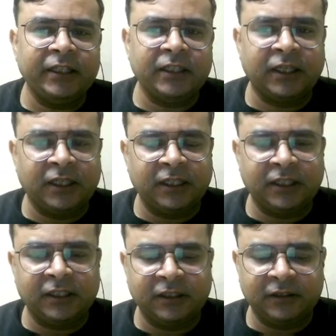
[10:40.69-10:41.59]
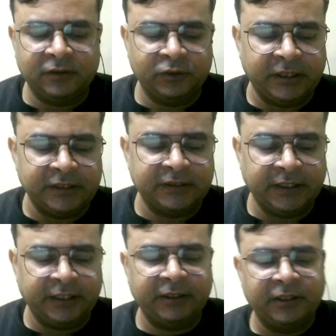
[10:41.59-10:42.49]
you can
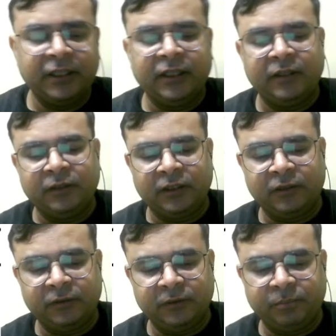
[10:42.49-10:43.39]
say uh,